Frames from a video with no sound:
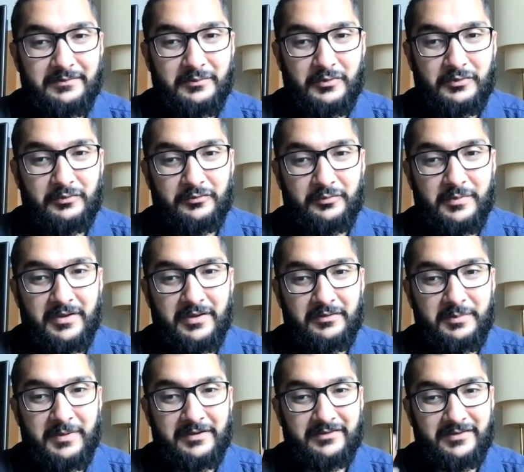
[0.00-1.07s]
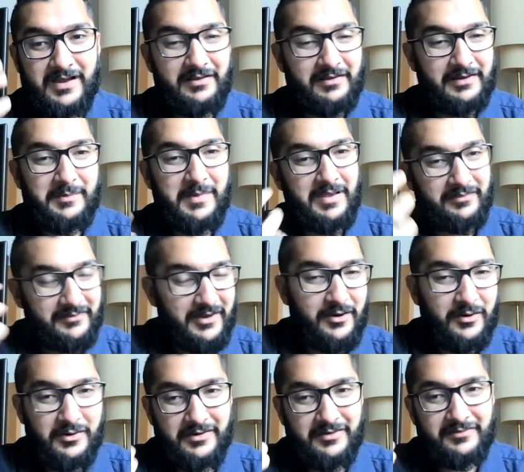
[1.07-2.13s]
with respect to kind of like a
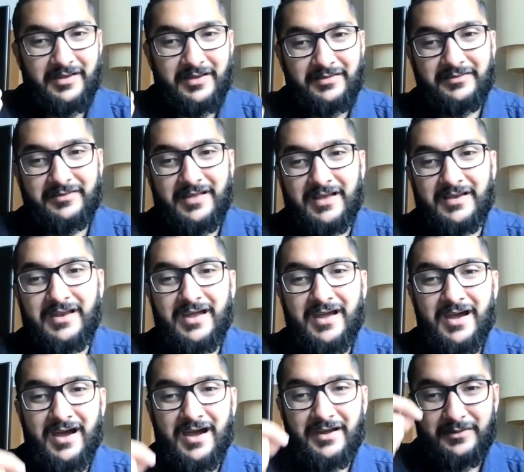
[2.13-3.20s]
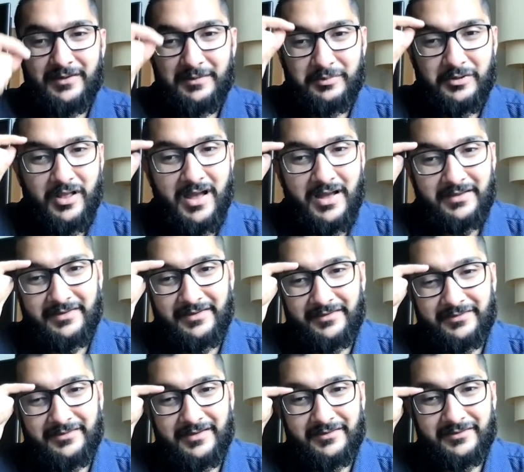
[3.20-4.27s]
mascara in a sense, that apply
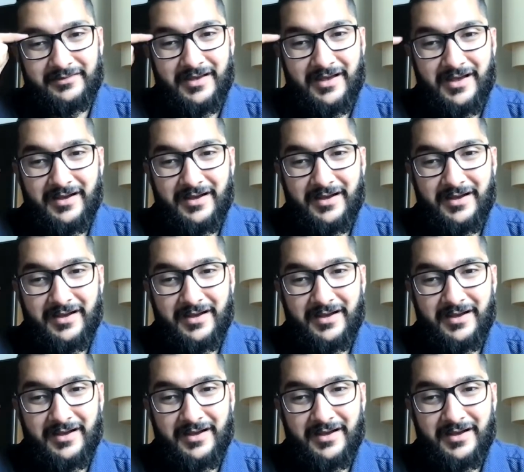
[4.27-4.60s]
this